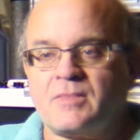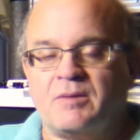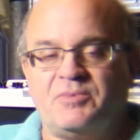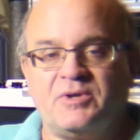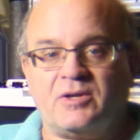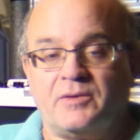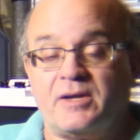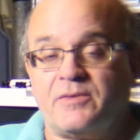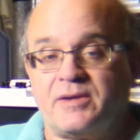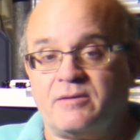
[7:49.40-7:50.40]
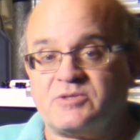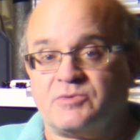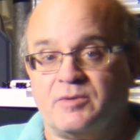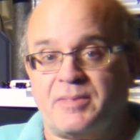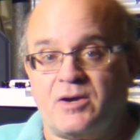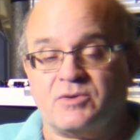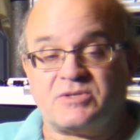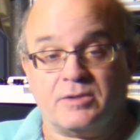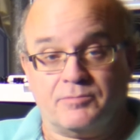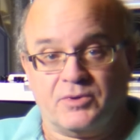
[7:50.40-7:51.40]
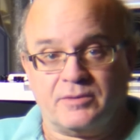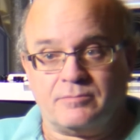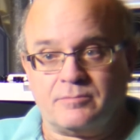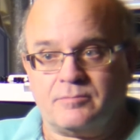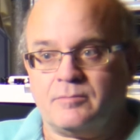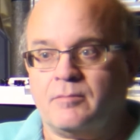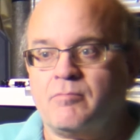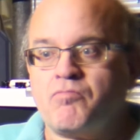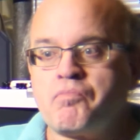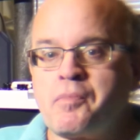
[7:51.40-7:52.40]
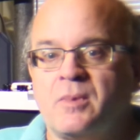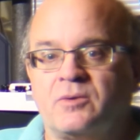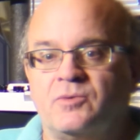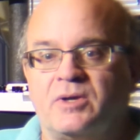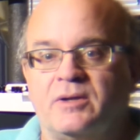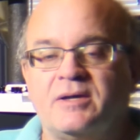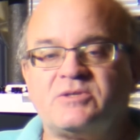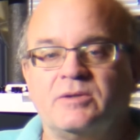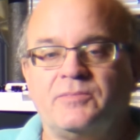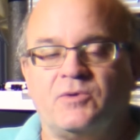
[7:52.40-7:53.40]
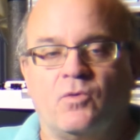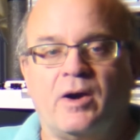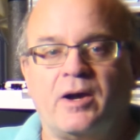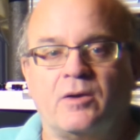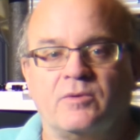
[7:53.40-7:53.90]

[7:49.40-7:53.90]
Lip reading: particularly anything else with a balanced input, you cannot simply wire